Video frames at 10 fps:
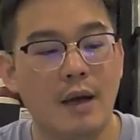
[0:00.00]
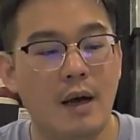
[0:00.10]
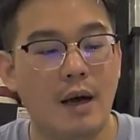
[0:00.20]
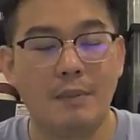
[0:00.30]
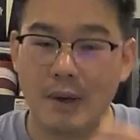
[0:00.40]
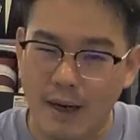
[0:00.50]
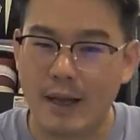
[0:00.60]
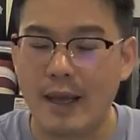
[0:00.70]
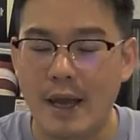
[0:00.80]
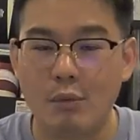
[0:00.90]
But
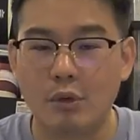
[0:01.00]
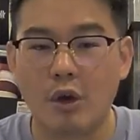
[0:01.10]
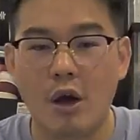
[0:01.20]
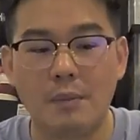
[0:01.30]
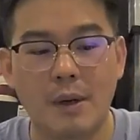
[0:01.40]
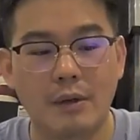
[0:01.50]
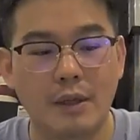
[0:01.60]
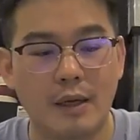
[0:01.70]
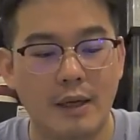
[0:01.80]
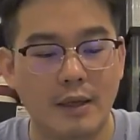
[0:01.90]
again, we'll talk about
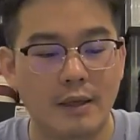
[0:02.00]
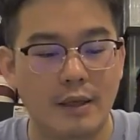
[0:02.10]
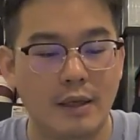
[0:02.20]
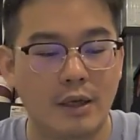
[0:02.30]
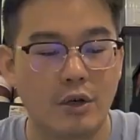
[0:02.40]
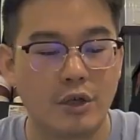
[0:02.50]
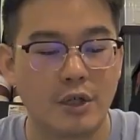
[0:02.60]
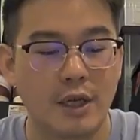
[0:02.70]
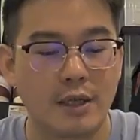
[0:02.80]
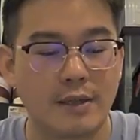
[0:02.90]
it in the
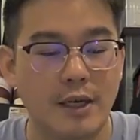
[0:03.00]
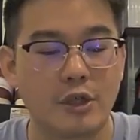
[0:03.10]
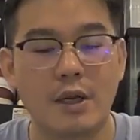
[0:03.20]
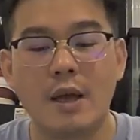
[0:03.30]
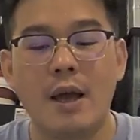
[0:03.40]
cushioning section.